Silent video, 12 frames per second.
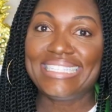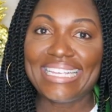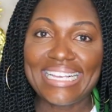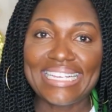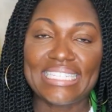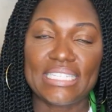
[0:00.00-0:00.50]

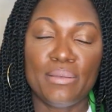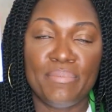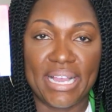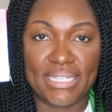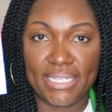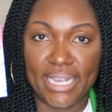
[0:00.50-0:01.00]
6
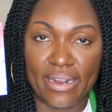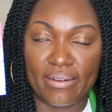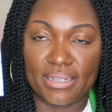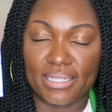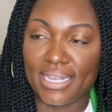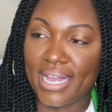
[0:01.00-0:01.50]

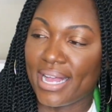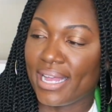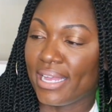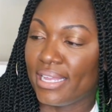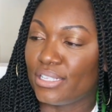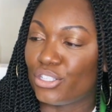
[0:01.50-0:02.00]
mascaras,
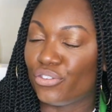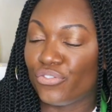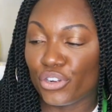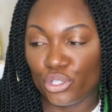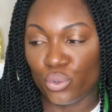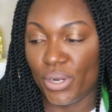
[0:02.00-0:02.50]
guys,
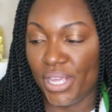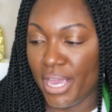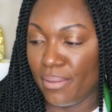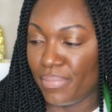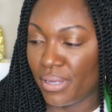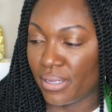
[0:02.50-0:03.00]
for
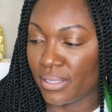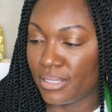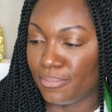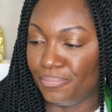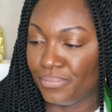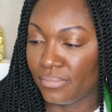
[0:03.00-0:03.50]
28 bucks.